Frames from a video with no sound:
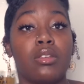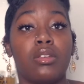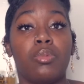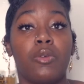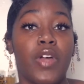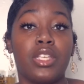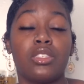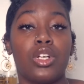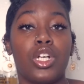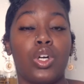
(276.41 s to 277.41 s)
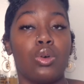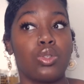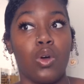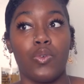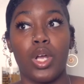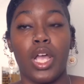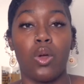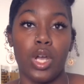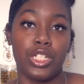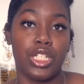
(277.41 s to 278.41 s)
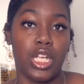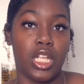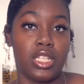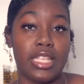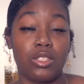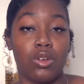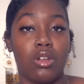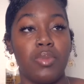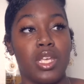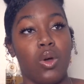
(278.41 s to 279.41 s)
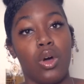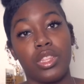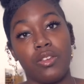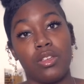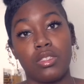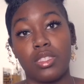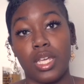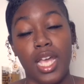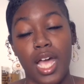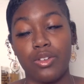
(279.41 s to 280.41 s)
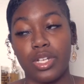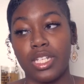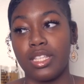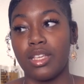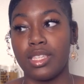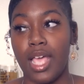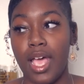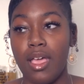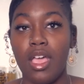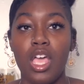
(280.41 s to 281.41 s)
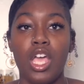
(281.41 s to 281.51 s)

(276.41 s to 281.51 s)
the professor goes over a question that's going to be on the study guide or anything like that,